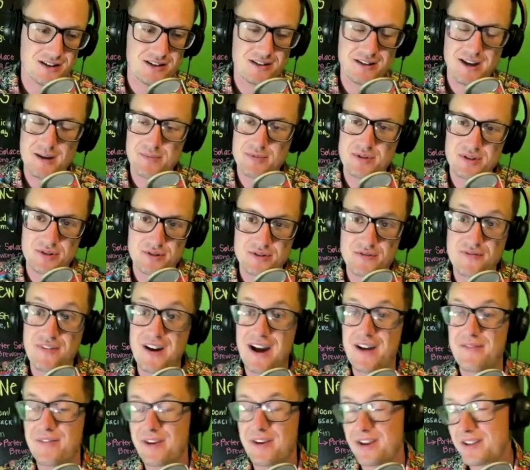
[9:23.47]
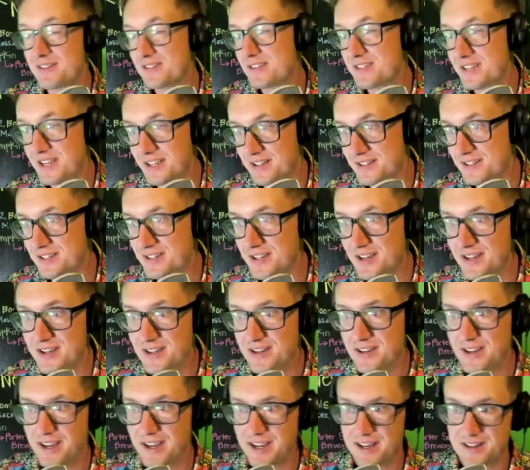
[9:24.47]
episodes 5 and 6.
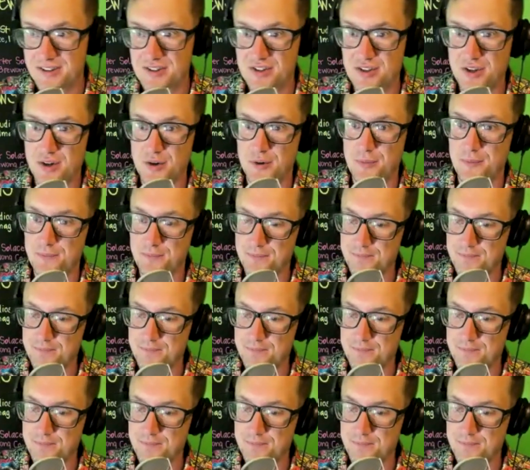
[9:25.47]
And so,